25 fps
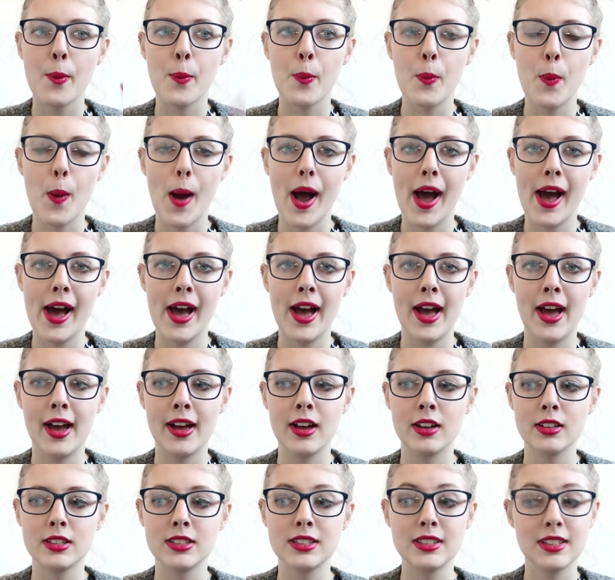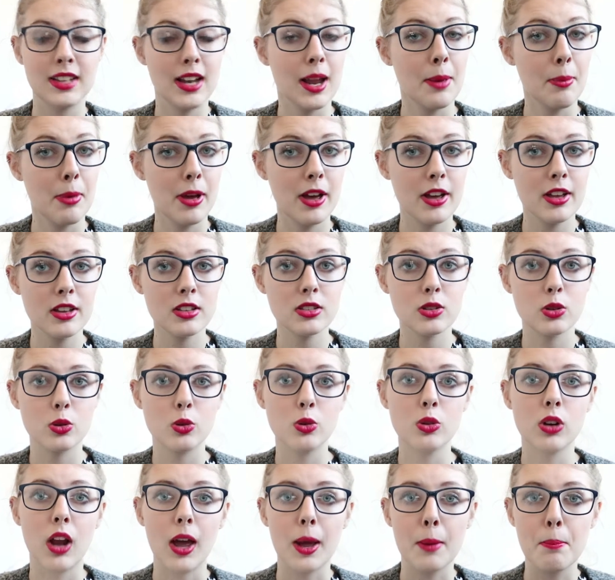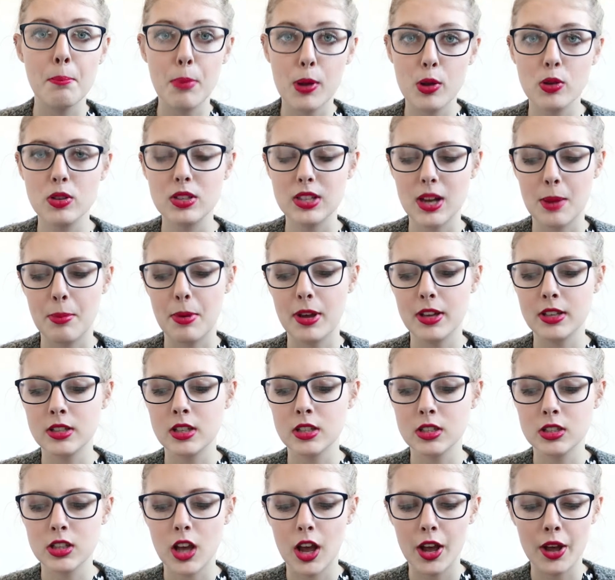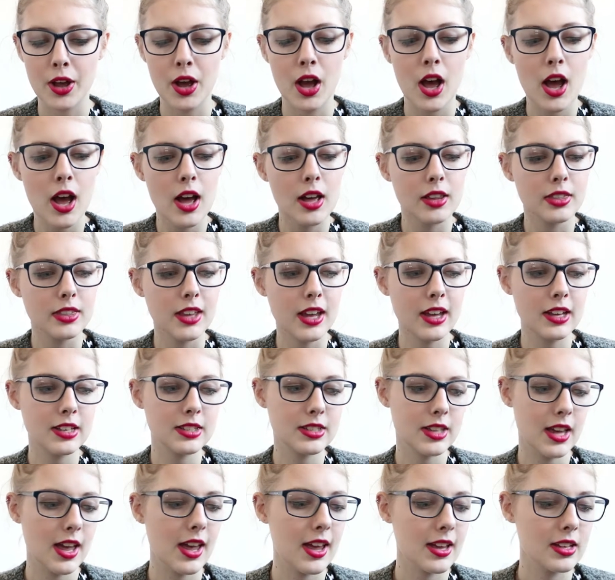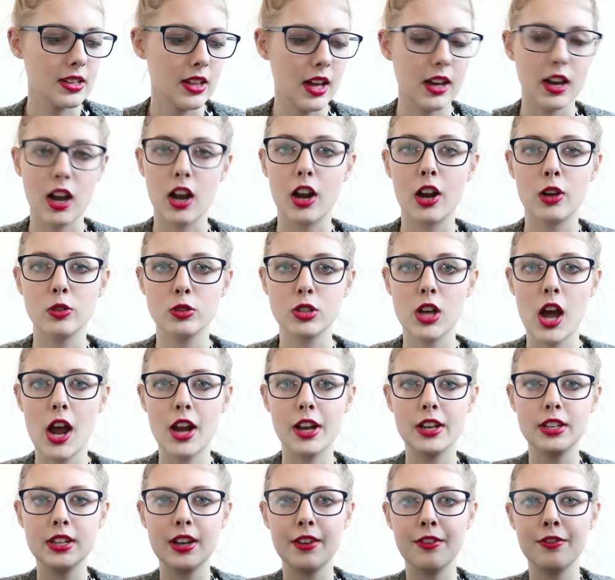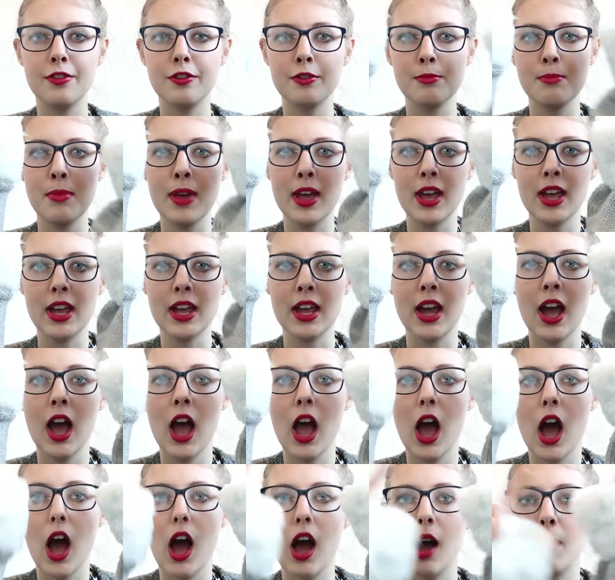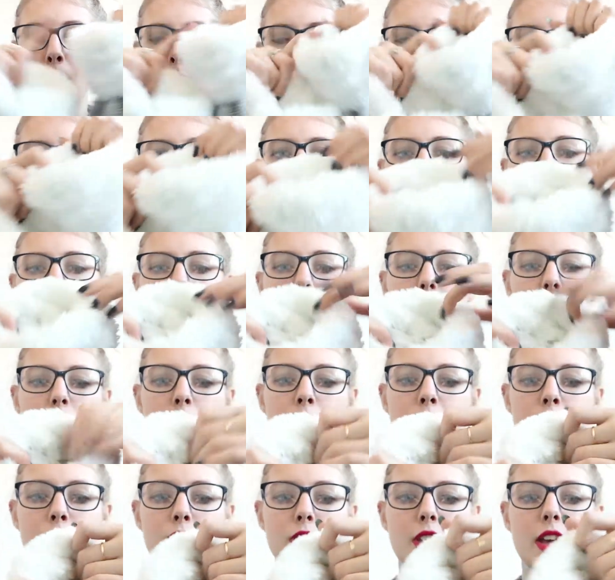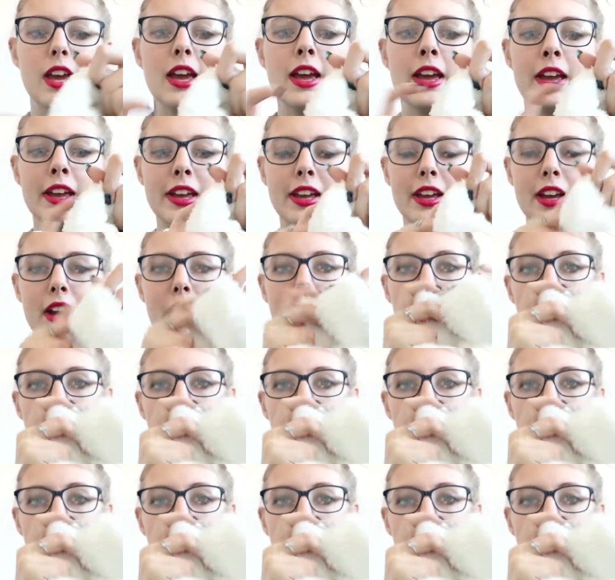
wear slippers or like boot slippers so this is like an alternative for me um one of the